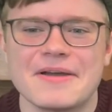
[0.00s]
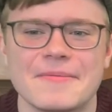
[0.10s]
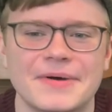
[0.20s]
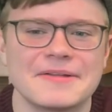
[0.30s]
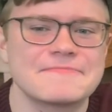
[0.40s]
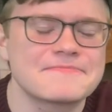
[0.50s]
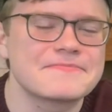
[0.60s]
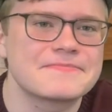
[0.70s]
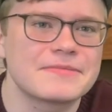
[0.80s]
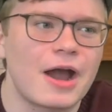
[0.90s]
But
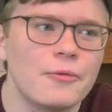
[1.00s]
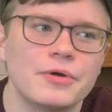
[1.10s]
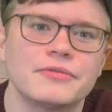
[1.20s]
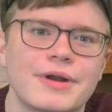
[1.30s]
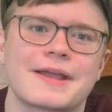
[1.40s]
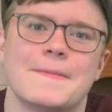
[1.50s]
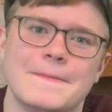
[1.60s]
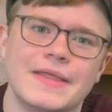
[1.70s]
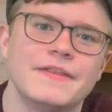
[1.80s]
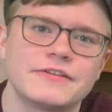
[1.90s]
I wouldn't
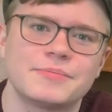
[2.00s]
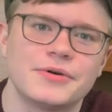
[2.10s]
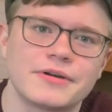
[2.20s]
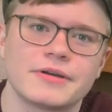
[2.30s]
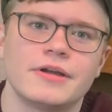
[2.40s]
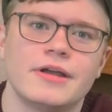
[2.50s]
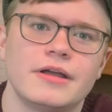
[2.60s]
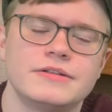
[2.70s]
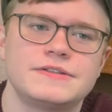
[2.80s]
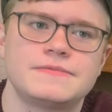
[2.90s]
recommend this book
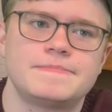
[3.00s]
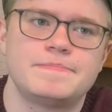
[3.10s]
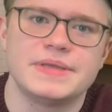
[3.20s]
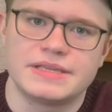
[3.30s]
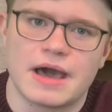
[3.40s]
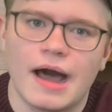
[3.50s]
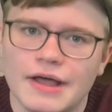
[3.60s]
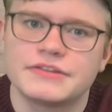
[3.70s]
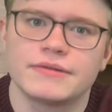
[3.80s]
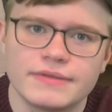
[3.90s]

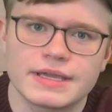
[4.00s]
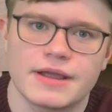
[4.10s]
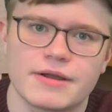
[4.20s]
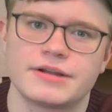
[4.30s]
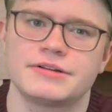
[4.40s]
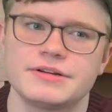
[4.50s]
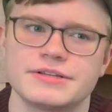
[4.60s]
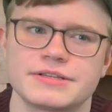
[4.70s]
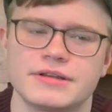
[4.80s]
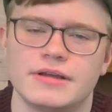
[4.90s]
because of the characters,